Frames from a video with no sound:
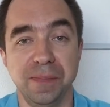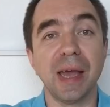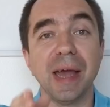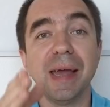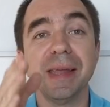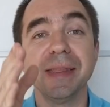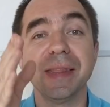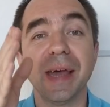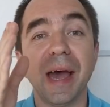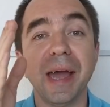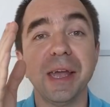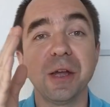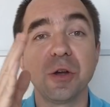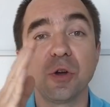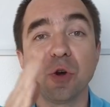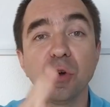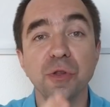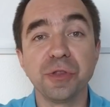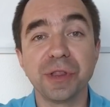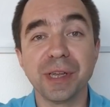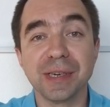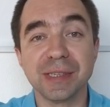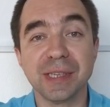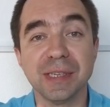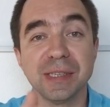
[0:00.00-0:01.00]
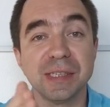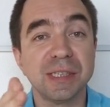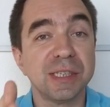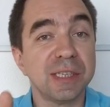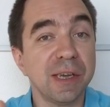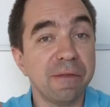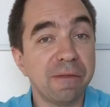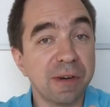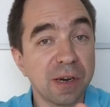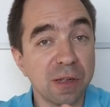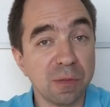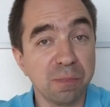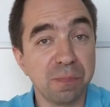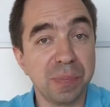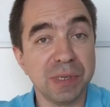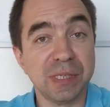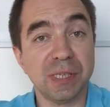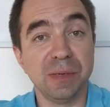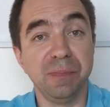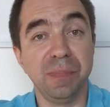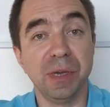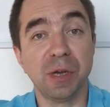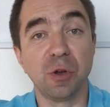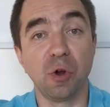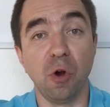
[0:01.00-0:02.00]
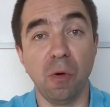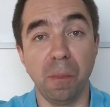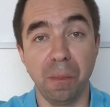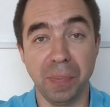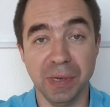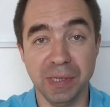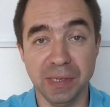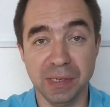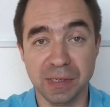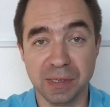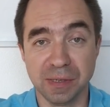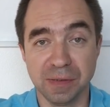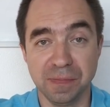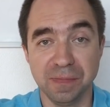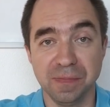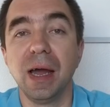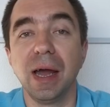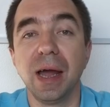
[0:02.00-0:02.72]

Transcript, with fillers: And I contacted several PCB companies